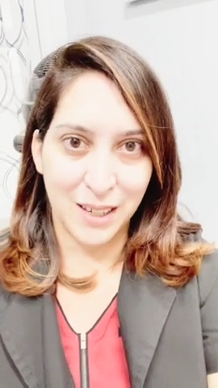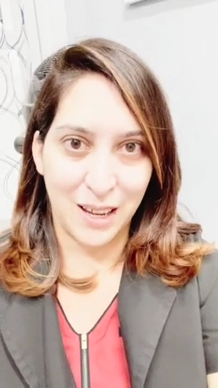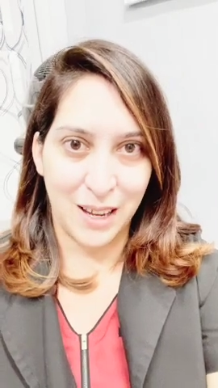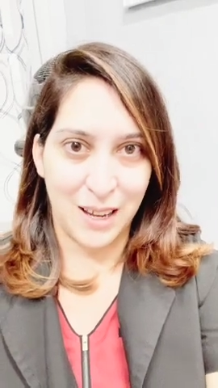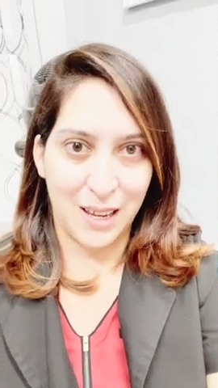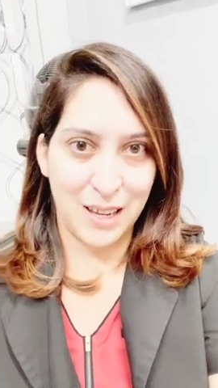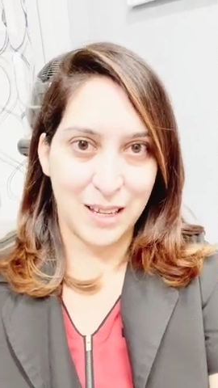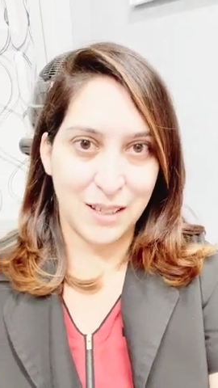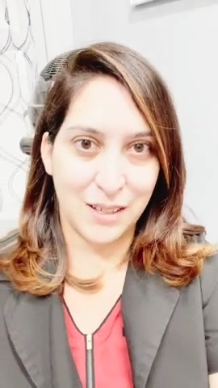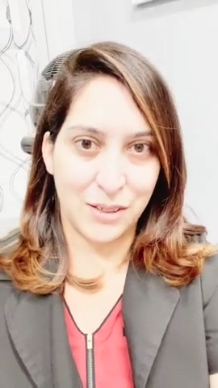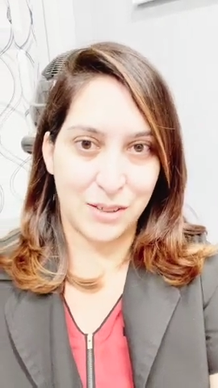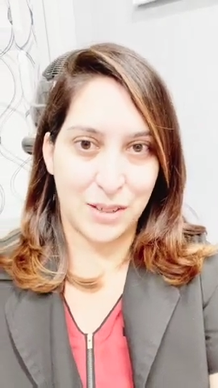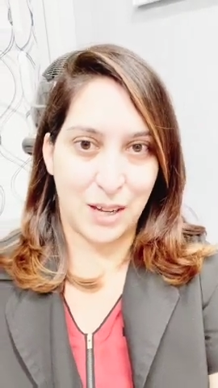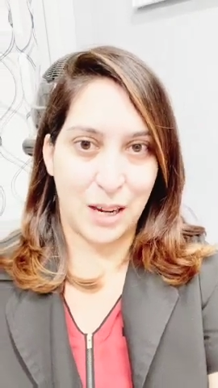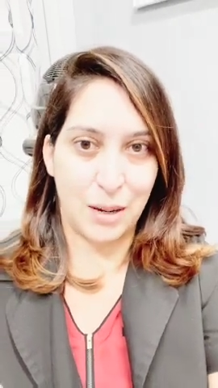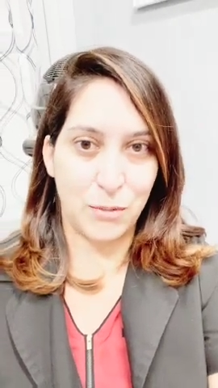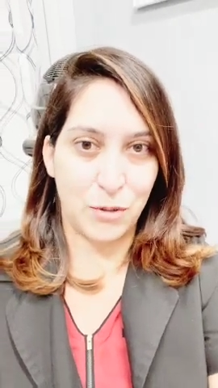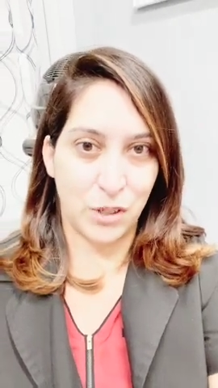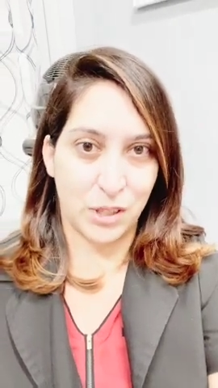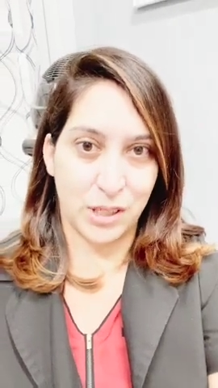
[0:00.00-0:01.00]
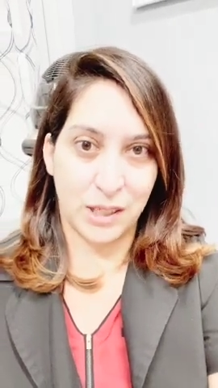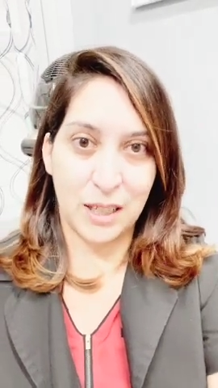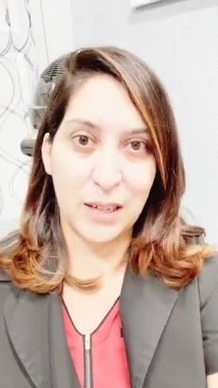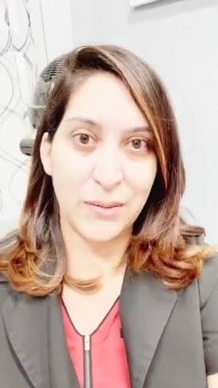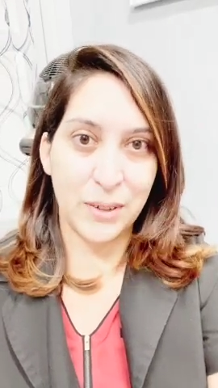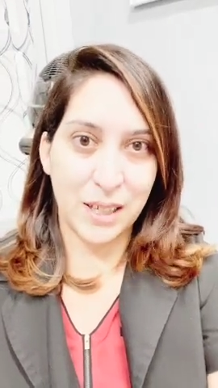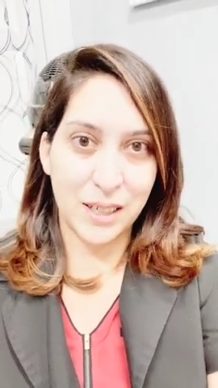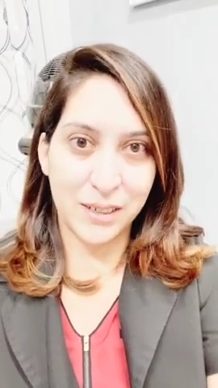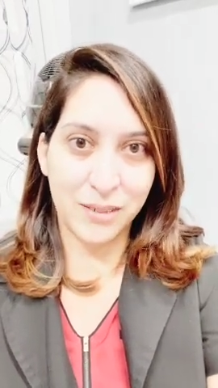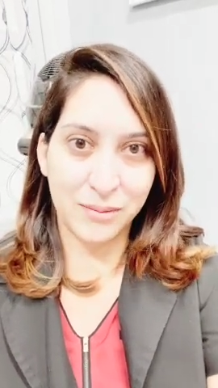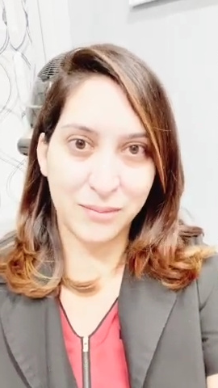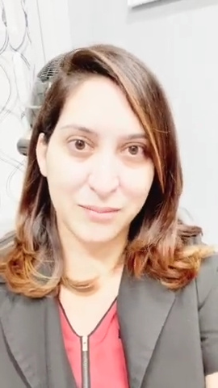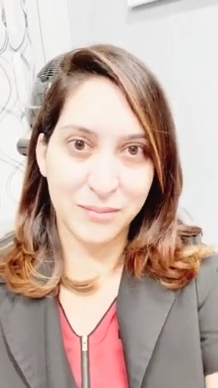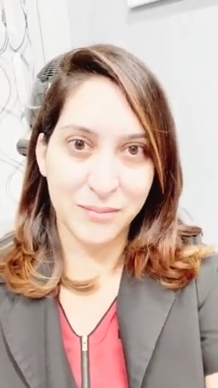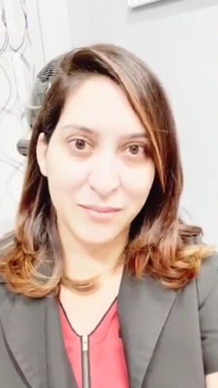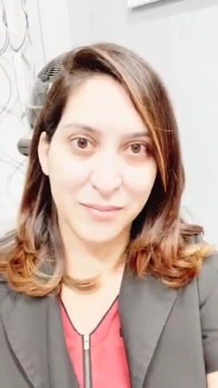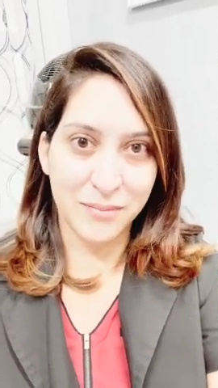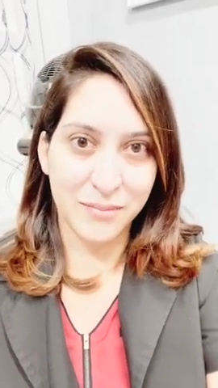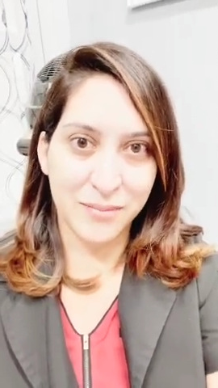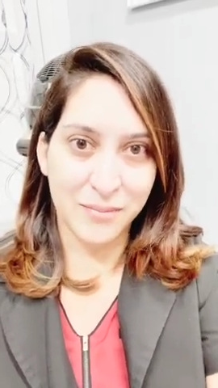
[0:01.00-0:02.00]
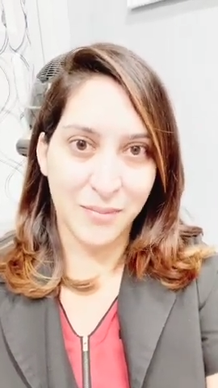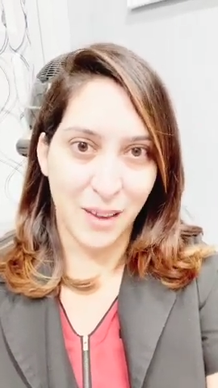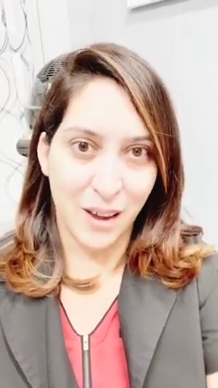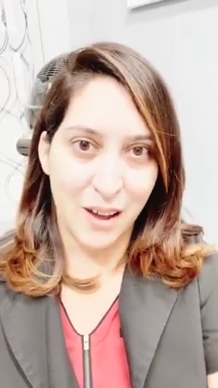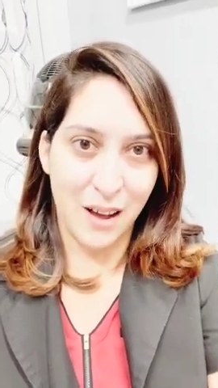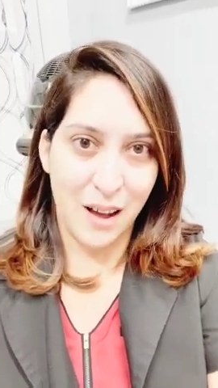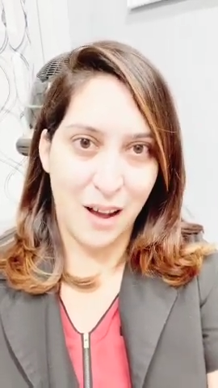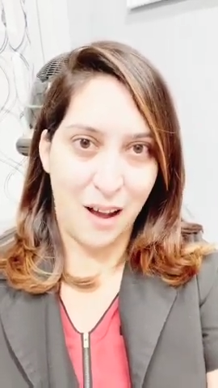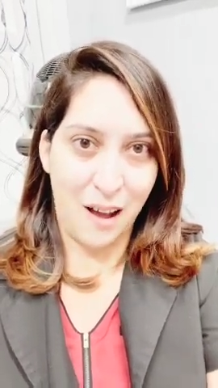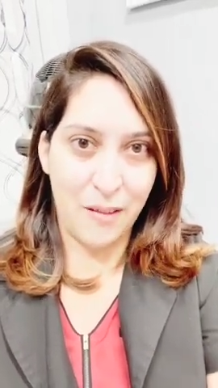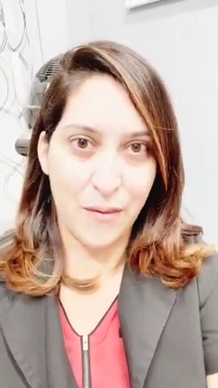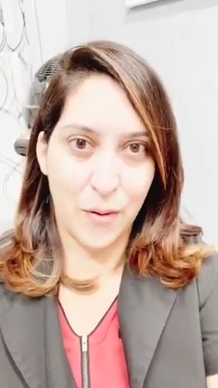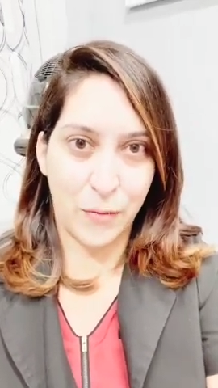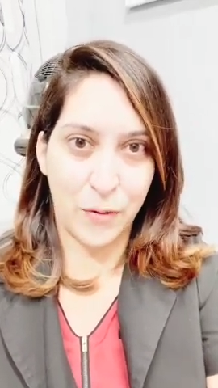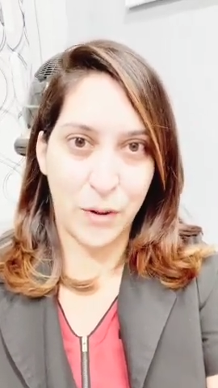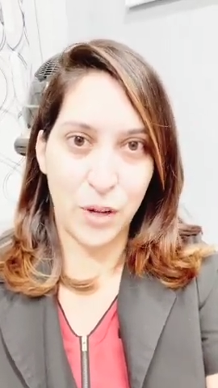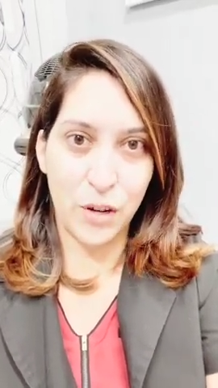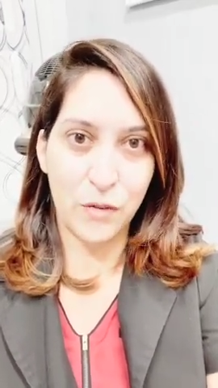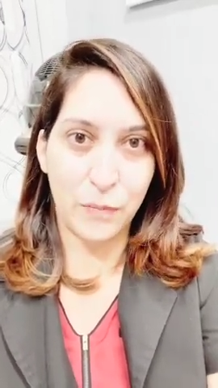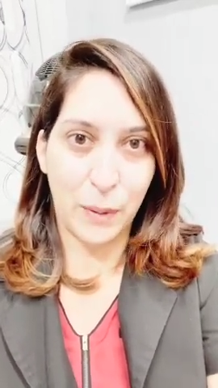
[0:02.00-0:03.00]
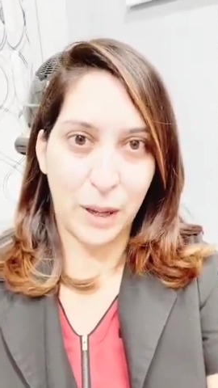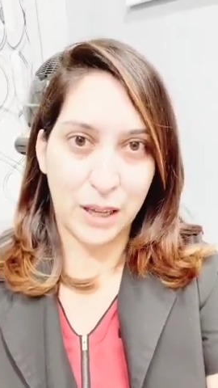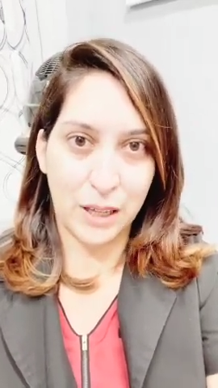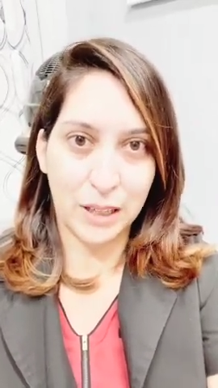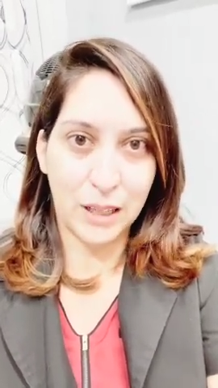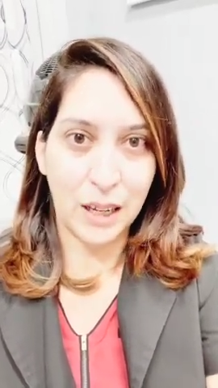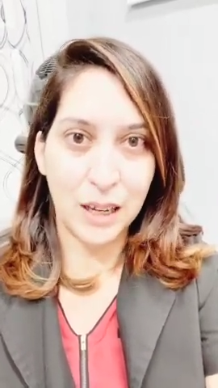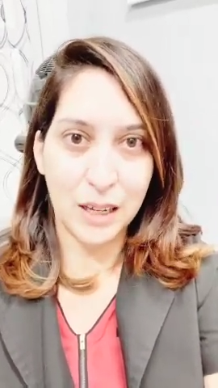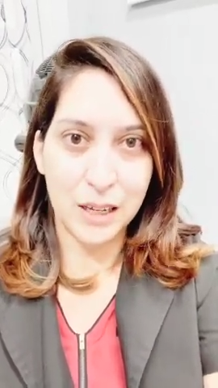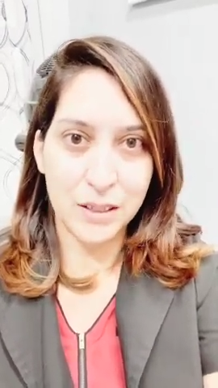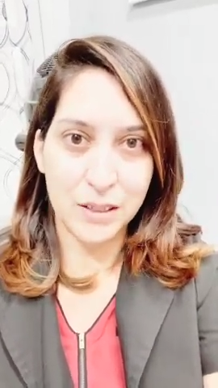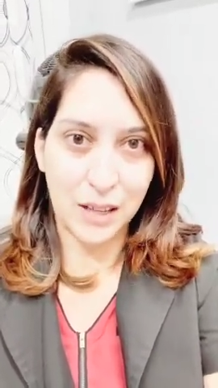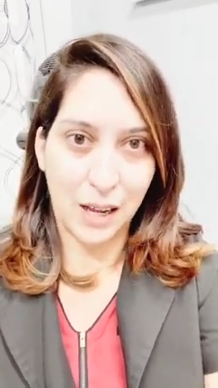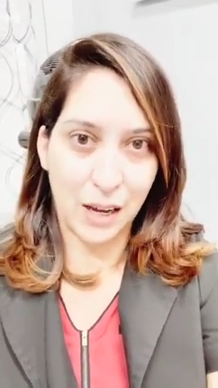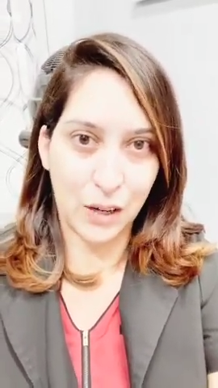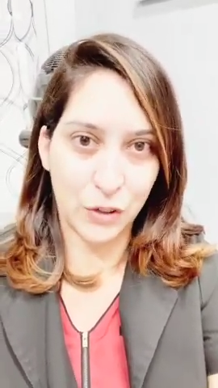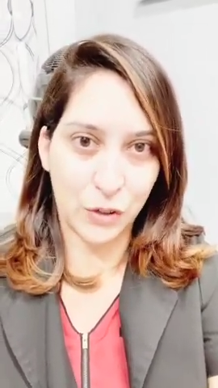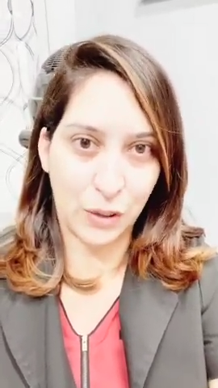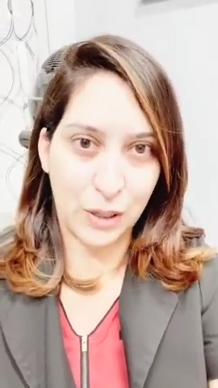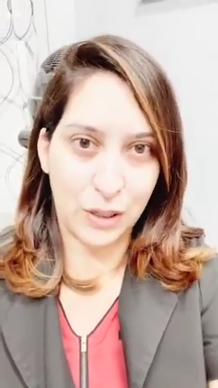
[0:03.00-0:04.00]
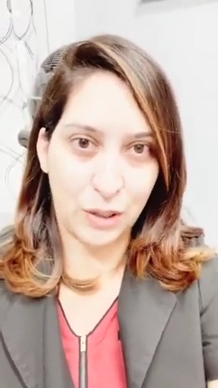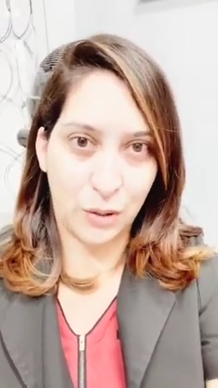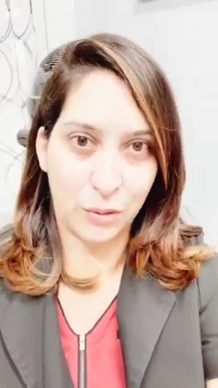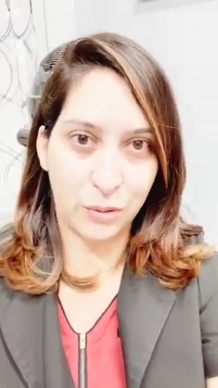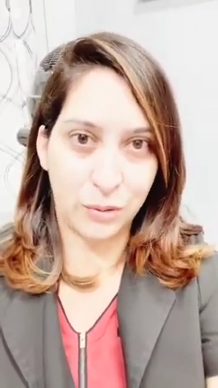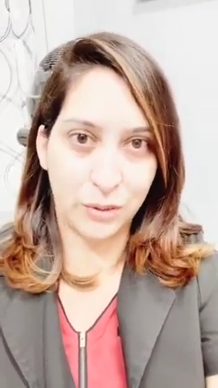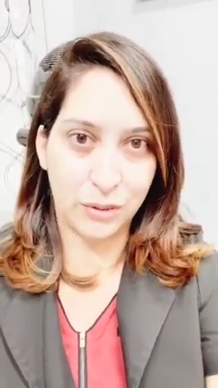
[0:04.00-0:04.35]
and sometimes just leave it. I have a few of my clients actually that